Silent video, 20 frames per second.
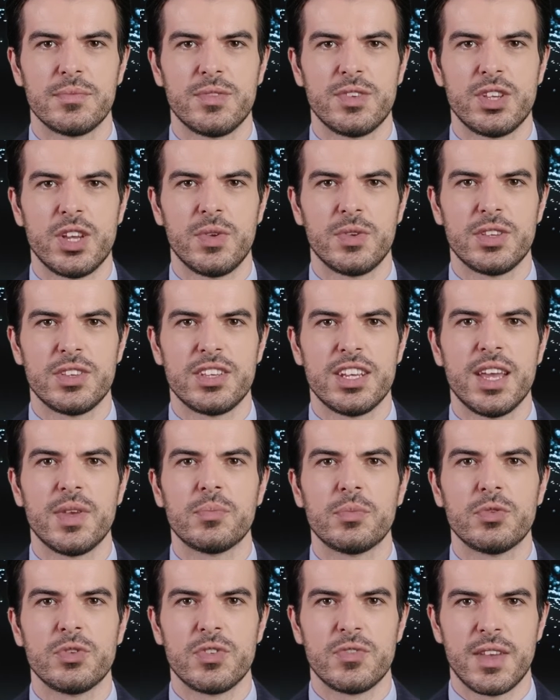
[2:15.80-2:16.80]
Some
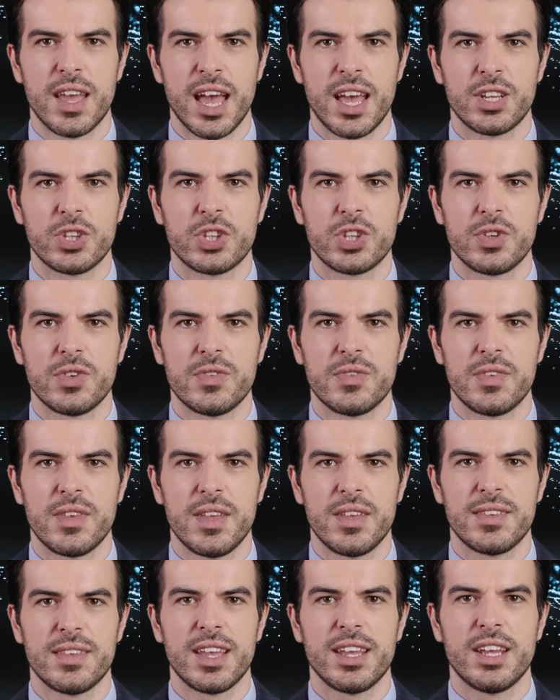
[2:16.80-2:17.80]
examples of actions
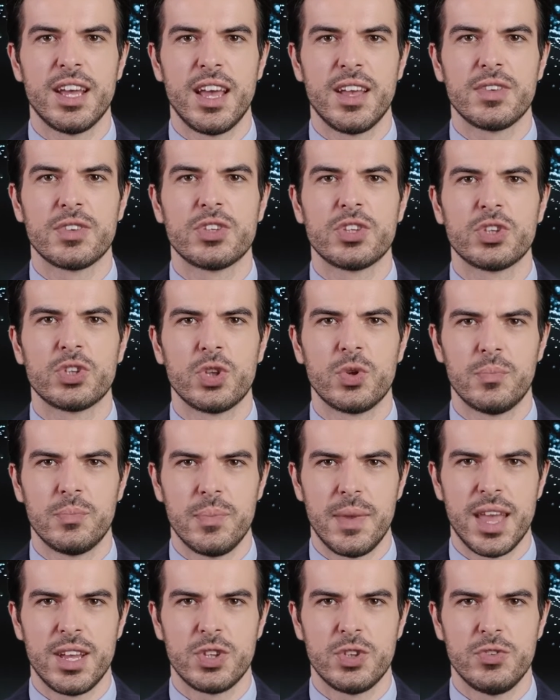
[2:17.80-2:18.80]
that constitute
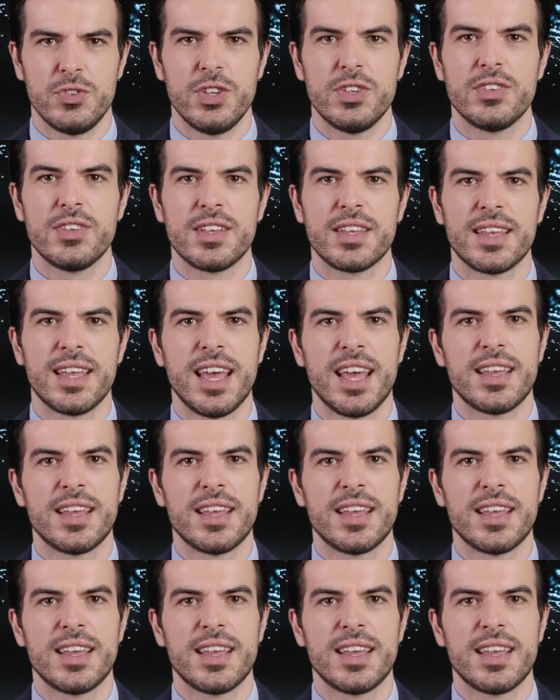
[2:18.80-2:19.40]
match fixing